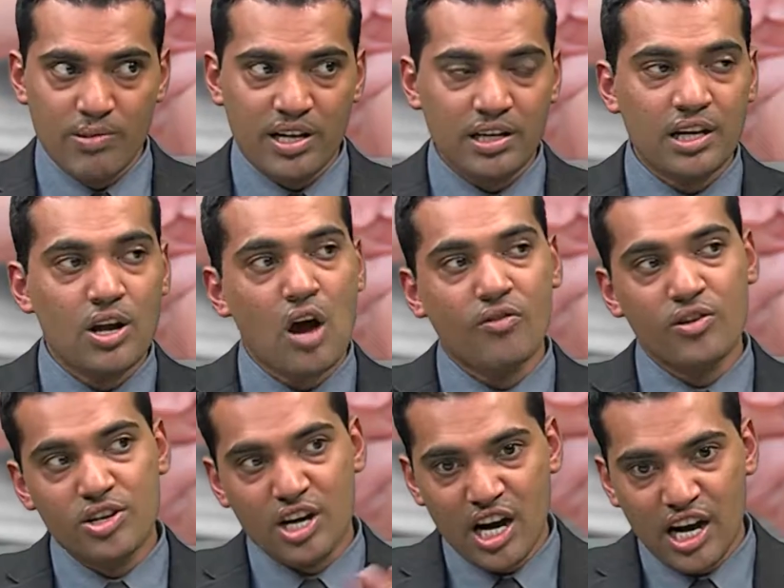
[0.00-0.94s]
women and
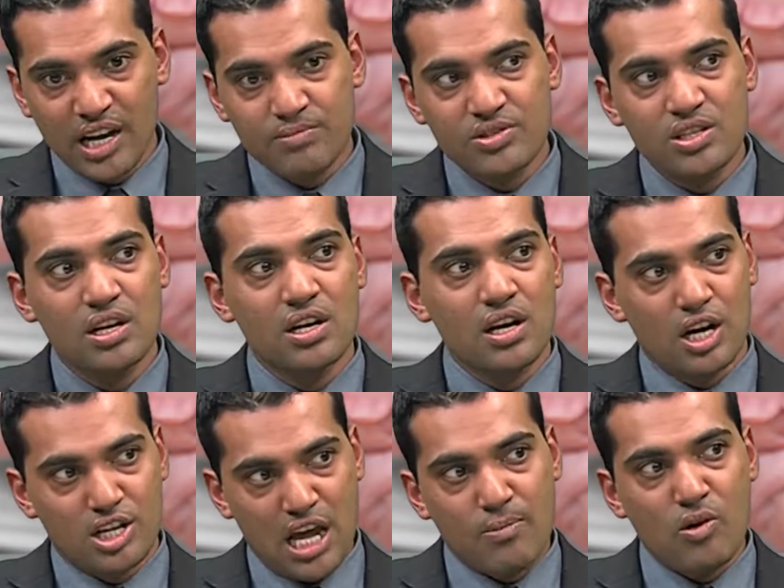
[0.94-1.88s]
oftentimes a
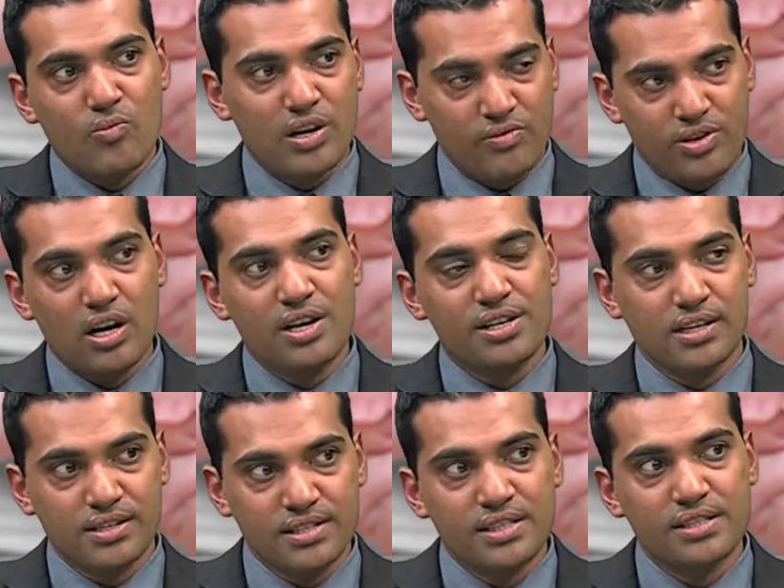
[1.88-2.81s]
type of peripheral
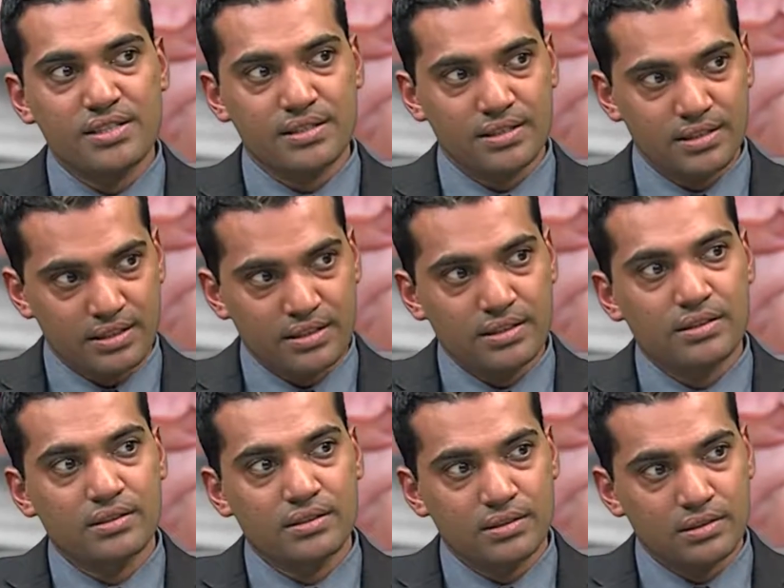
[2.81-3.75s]
arterial disease. Correct. So
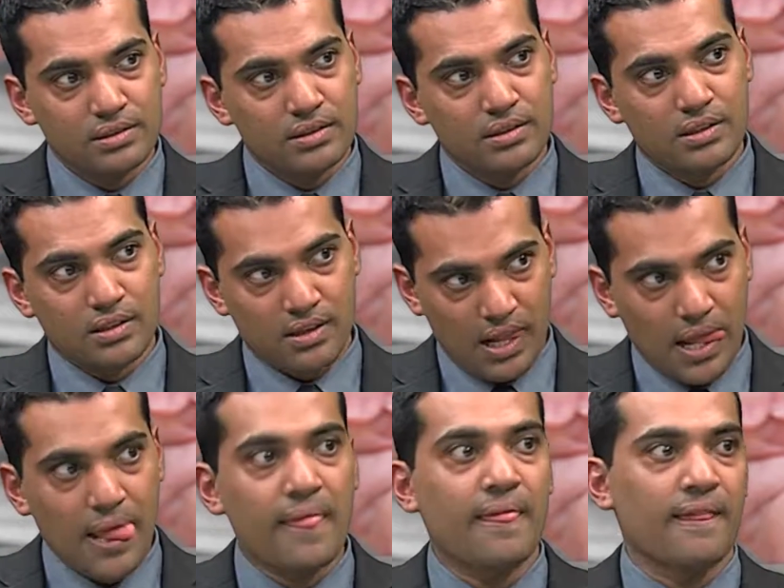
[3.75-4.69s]
we see
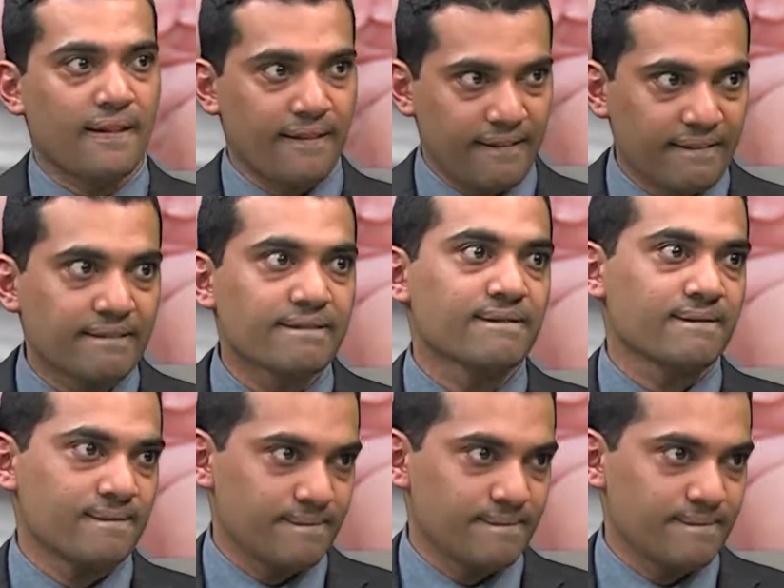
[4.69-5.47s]
commonly varicose